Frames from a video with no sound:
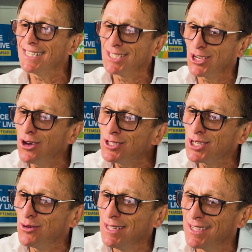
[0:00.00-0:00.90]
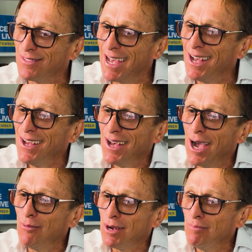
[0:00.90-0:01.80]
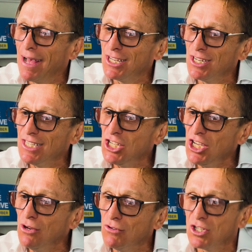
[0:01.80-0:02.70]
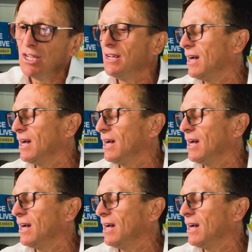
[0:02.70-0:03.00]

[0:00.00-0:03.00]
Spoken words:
as a consequence of that, I would imagine, is huge.